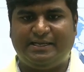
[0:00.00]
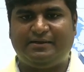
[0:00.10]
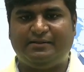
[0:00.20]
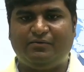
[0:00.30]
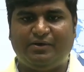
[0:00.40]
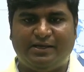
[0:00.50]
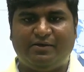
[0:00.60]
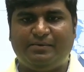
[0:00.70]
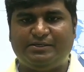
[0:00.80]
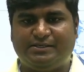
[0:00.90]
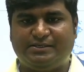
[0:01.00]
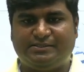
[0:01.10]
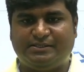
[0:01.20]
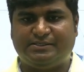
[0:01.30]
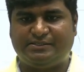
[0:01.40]
like the one I
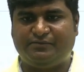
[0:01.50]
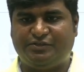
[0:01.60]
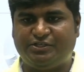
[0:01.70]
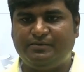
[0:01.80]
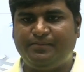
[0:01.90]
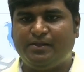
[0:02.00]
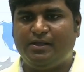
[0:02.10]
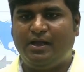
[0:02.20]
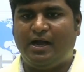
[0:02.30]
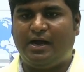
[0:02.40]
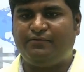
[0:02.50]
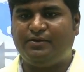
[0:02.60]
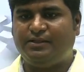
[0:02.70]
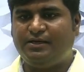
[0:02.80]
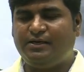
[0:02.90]
mentioned, such as The Vision.
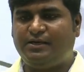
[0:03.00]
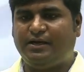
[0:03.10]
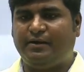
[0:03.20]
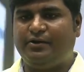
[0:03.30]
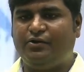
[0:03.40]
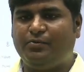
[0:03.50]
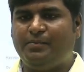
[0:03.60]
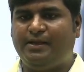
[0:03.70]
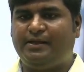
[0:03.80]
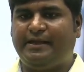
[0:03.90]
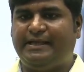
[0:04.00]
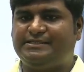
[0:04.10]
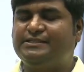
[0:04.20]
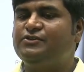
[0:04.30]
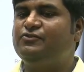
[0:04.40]
After that, you need to make
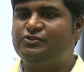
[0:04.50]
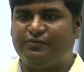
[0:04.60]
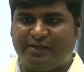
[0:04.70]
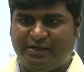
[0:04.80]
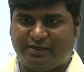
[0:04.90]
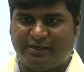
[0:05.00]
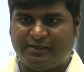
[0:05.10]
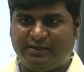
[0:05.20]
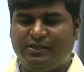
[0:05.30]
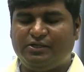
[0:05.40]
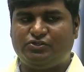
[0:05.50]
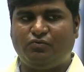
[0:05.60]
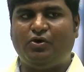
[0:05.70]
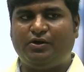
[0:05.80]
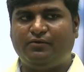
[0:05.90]
extensive use of the internet. So
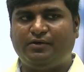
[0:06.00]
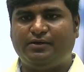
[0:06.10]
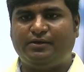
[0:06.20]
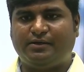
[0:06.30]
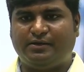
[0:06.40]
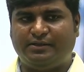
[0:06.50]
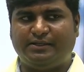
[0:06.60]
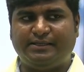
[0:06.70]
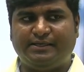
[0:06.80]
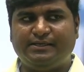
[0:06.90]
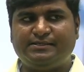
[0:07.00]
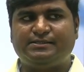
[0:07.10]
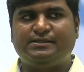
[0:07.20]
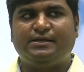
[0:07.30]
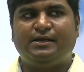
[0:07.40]
whatever the thing
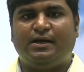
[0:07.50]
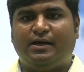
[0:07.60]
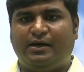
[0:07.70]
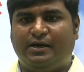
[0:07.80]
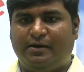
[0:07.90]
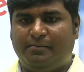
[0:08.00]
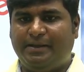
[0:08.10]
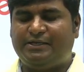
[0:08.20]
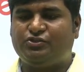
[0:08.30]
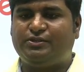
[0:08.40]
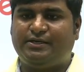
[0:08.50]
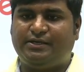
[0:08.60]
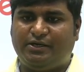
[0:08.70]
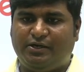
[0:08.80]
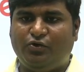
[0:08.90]
is, make sure that
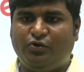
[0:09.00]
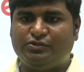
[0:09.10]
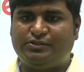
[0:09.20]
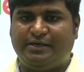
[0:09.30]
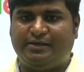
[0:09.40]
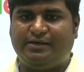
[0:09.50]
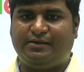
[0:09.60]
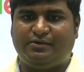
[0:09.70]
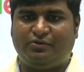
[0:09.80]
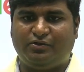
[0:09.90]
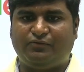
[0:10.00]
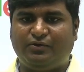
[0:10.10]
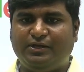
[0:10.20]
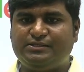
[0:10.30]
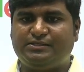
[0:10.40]
you use the internet to the
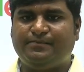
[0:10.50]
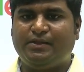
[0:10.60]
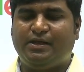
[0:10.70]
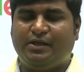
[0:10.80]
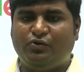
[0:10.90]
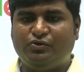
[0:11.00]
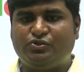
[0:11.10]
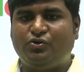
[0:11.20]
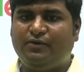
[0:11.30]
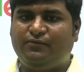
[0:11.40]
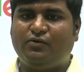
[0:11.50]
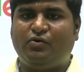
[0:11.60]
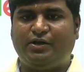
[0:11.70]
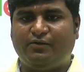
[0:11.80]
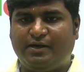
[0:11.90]
fullest. Use Google for
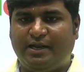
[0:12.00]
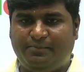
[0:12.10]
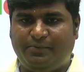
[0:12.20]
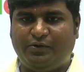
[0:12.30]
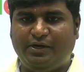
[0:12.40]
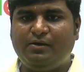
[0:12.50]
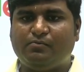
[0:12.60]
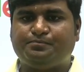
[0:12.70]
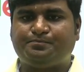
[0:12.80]
whatever help you need,